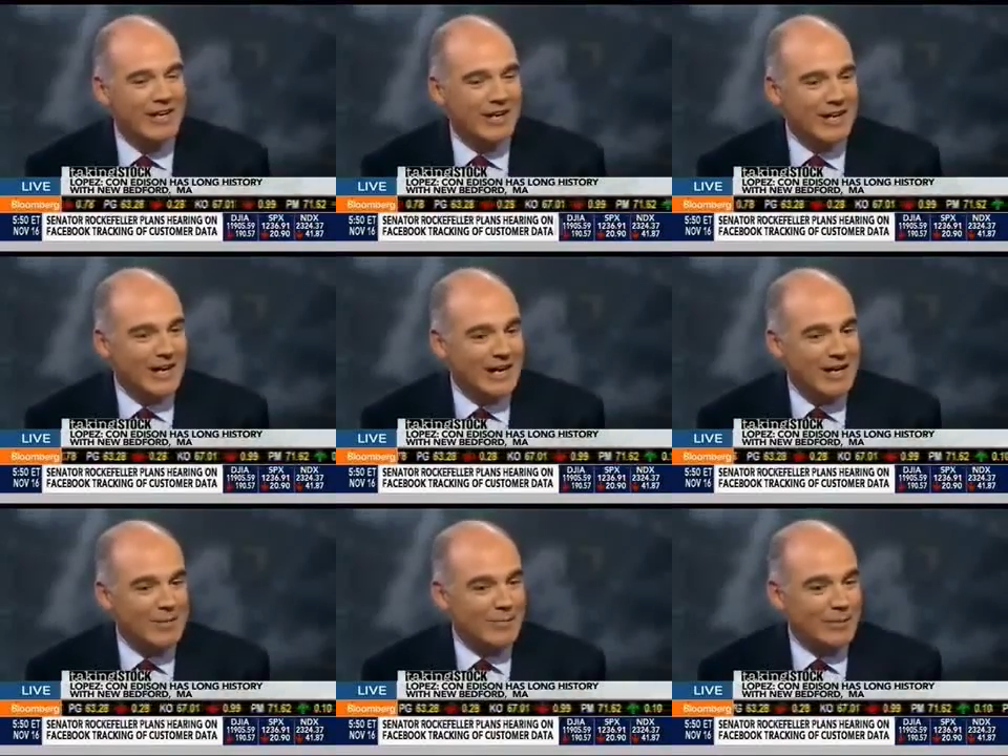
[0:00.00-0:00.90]

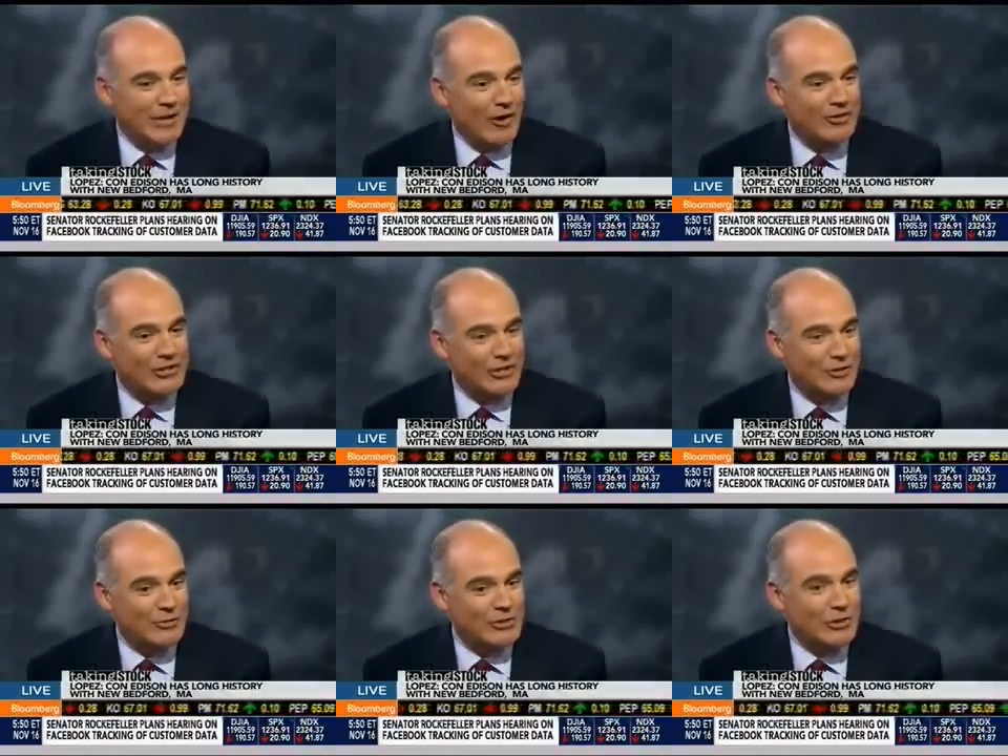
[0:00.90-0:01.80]
but
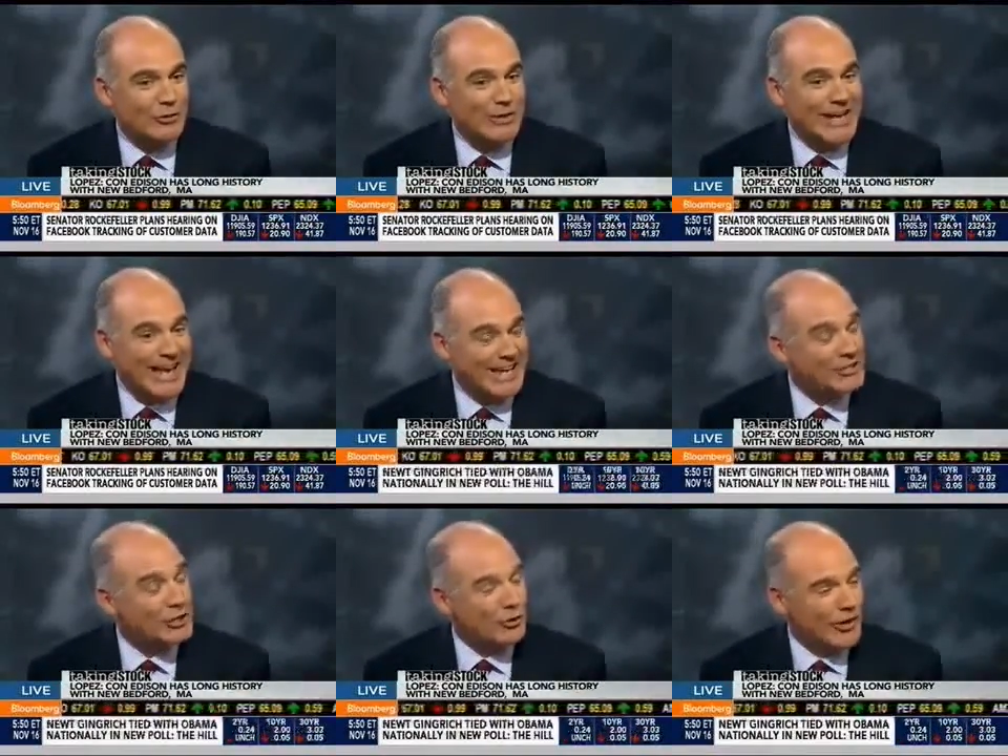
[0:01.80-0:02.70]
also to
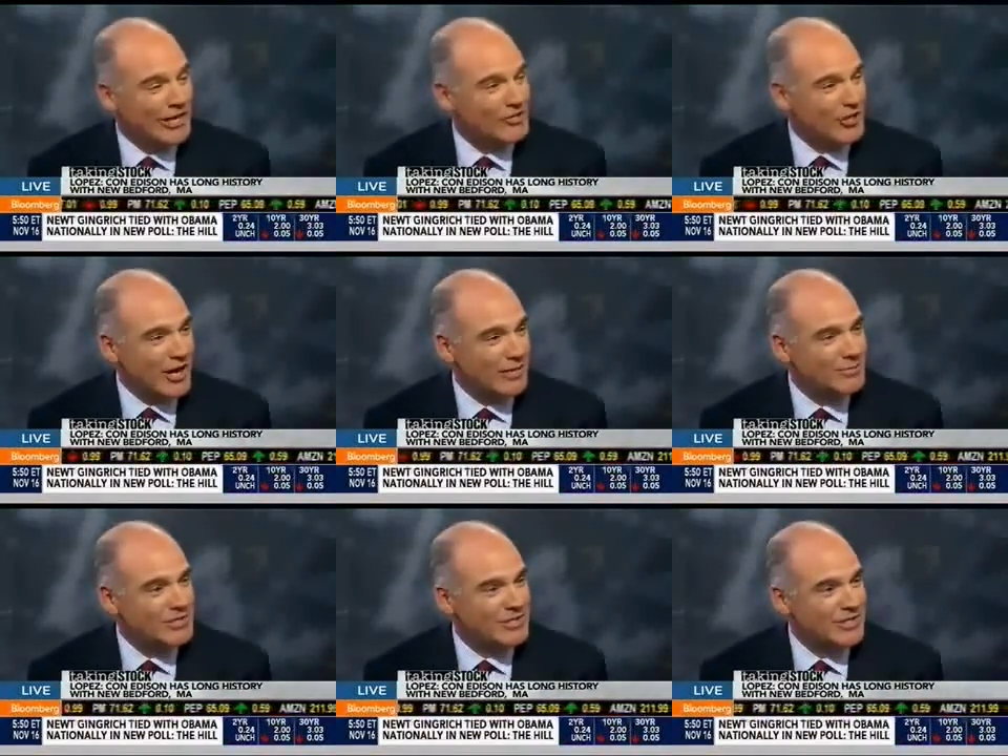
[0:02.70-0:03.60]
enhance, create
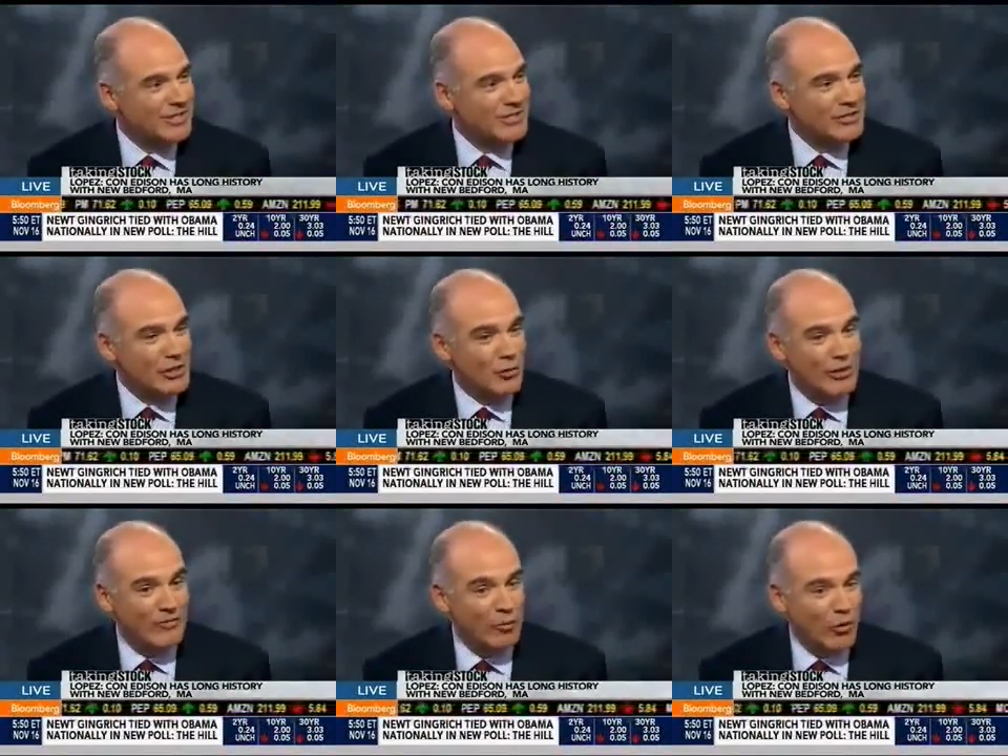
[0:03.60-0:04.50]
jobs. So
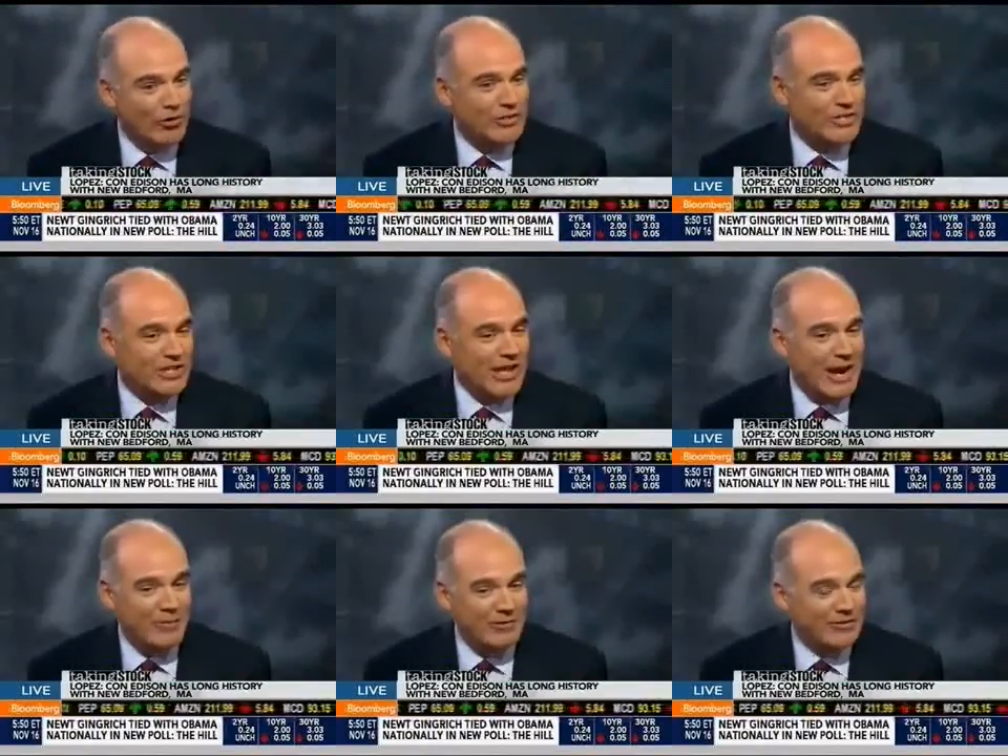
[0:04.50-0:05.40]
we've worked
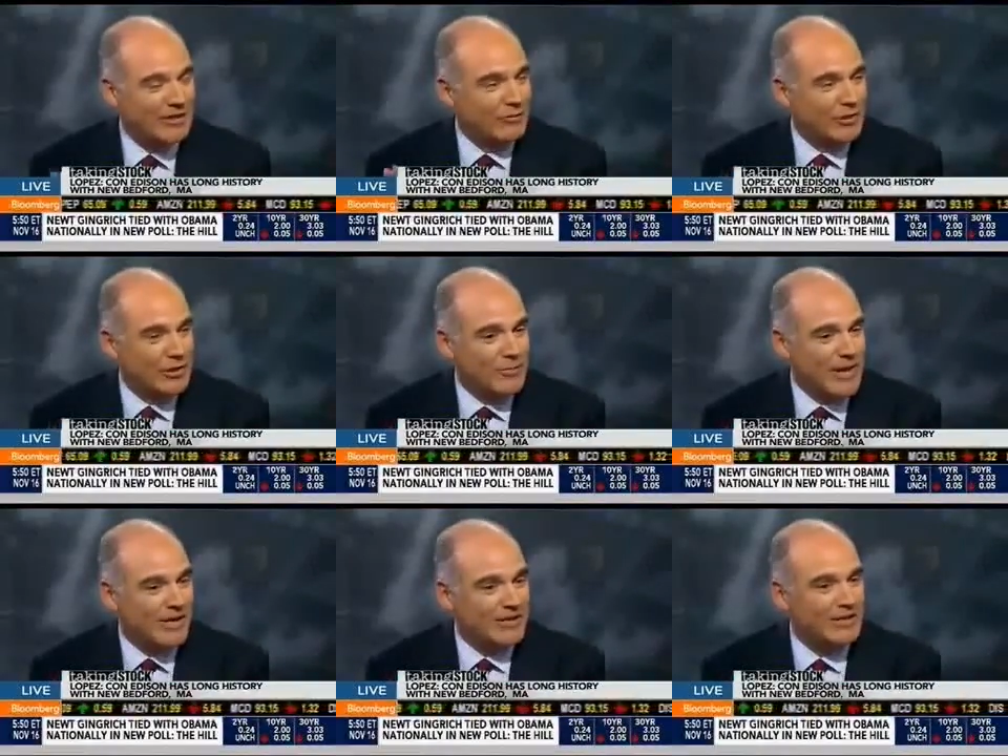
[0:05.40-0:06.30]
collaboratively with the
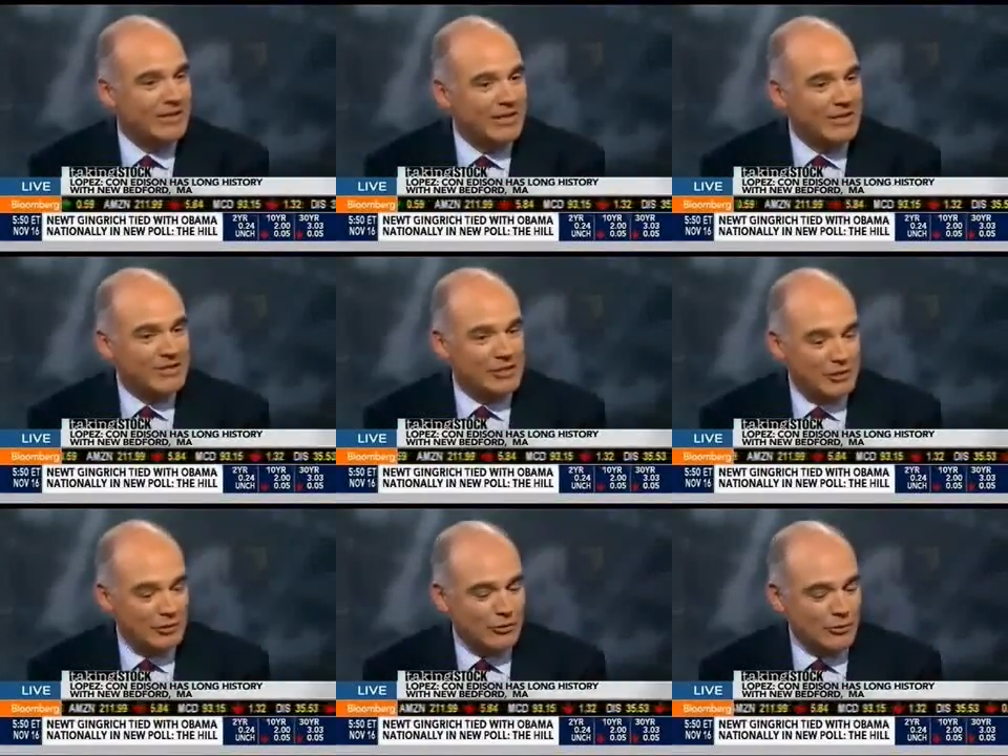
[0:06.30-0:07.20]
mayor
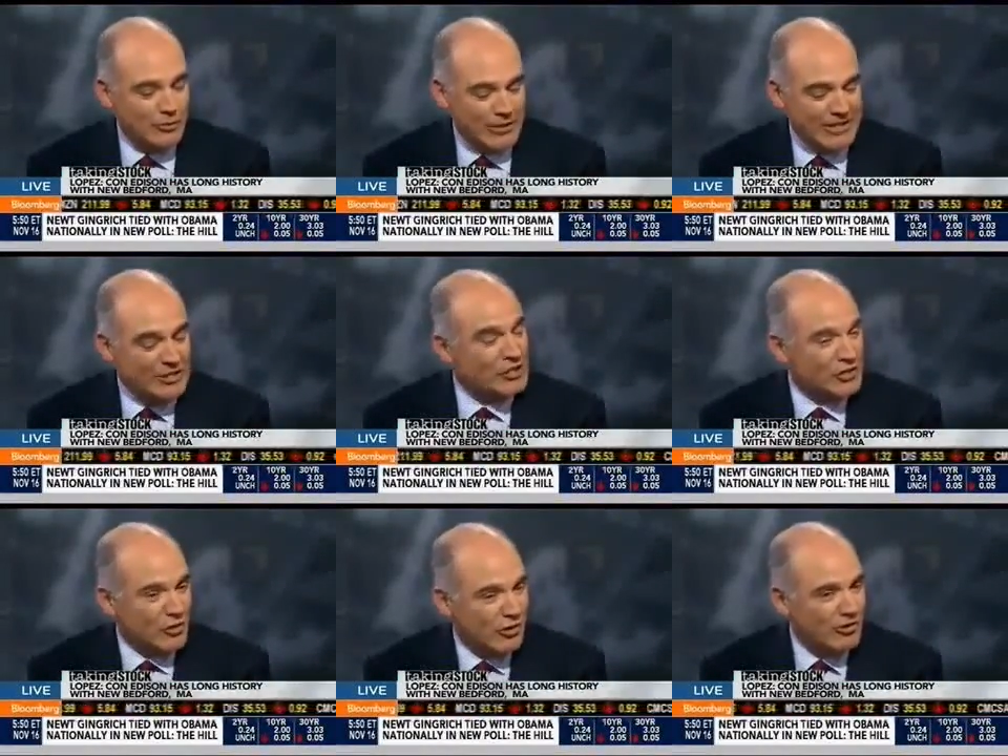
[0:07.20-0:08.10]
to
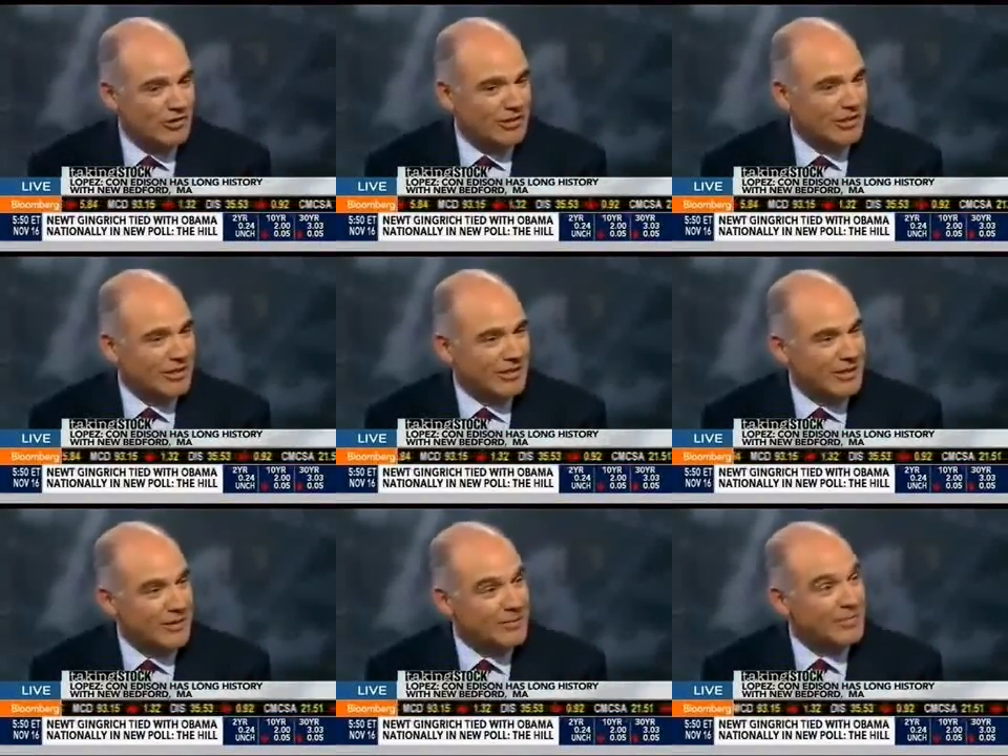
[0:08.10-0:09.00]
install
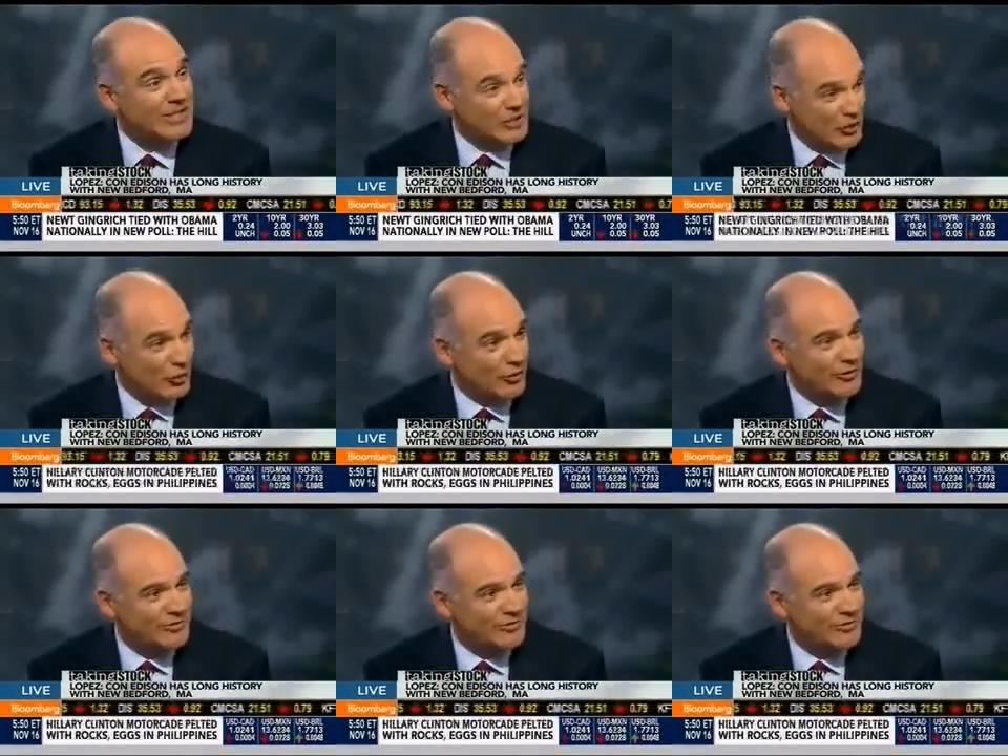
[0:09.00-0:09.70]
solar